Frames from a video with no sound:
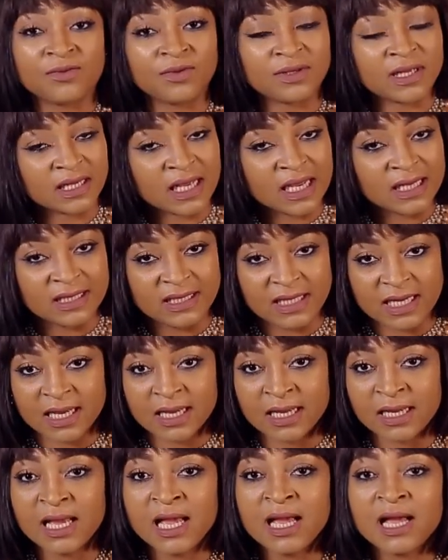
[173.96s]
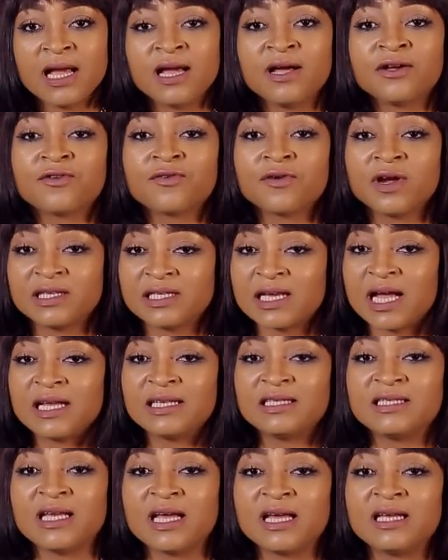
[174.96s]
end with an idea, a great
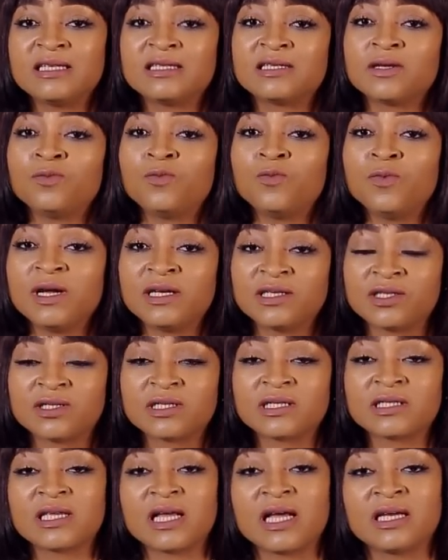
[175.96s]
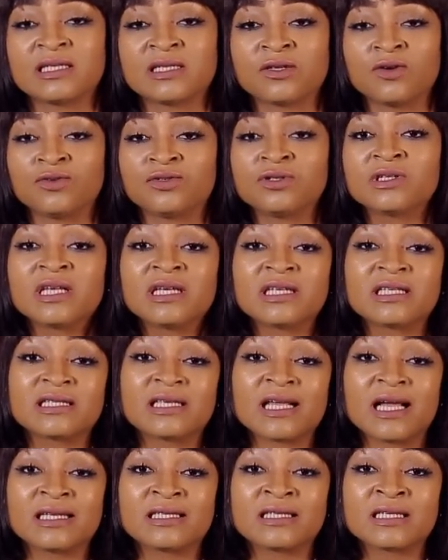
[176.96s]
idea is a way to start or to
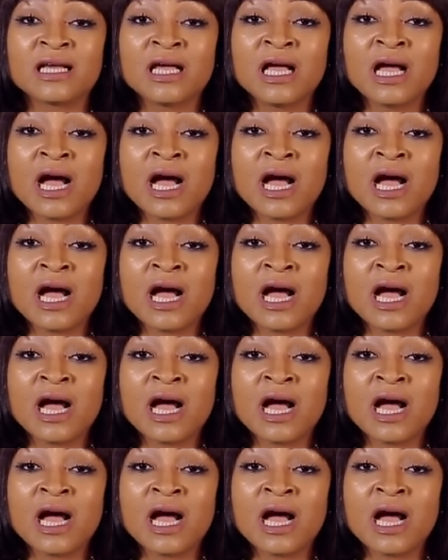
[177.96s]
kickstart